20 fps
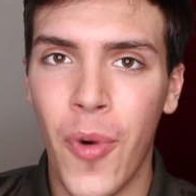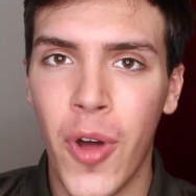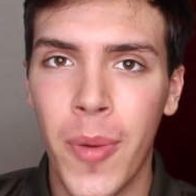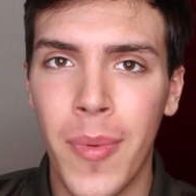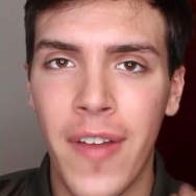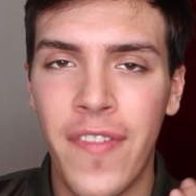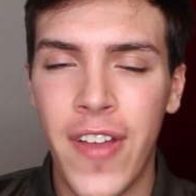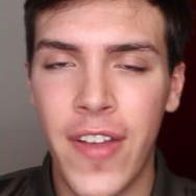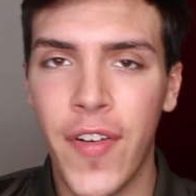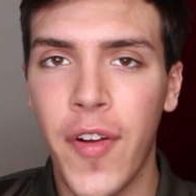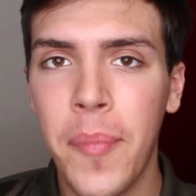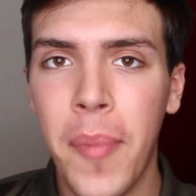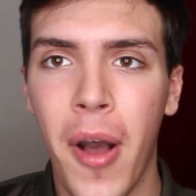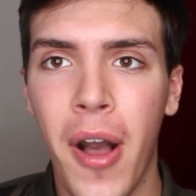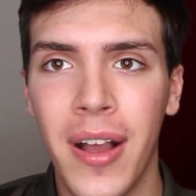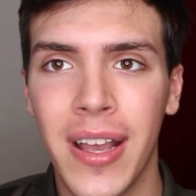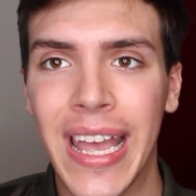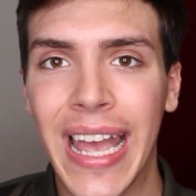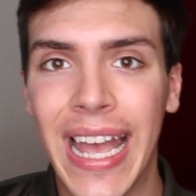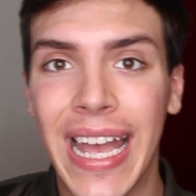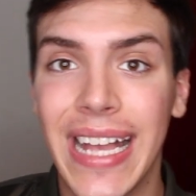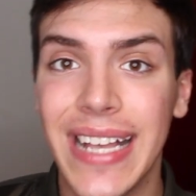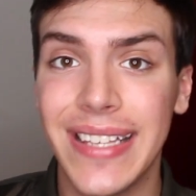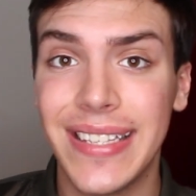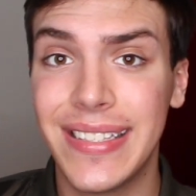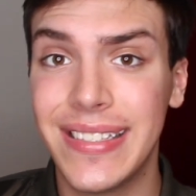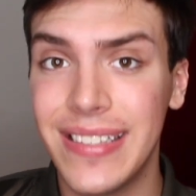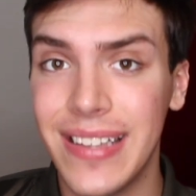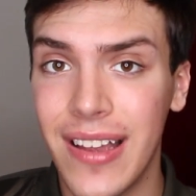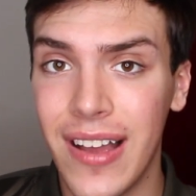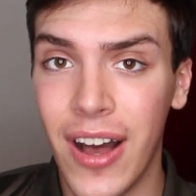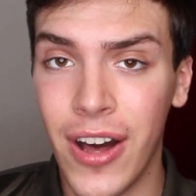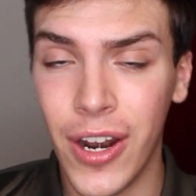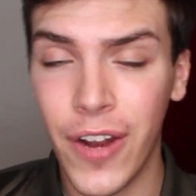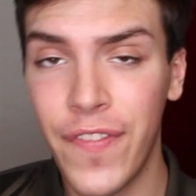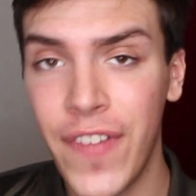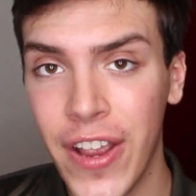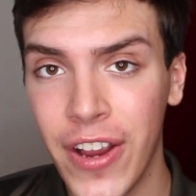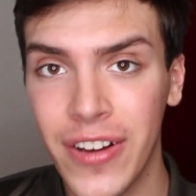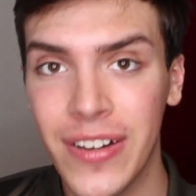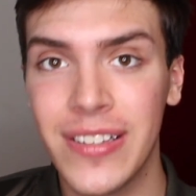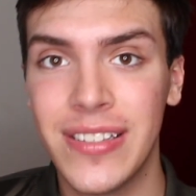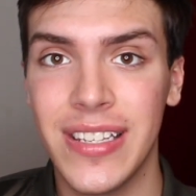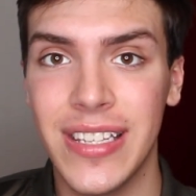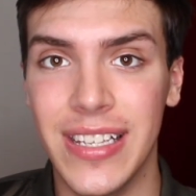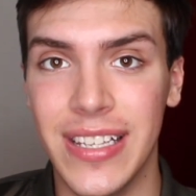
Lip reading: one of my favorite podcasts on affairs,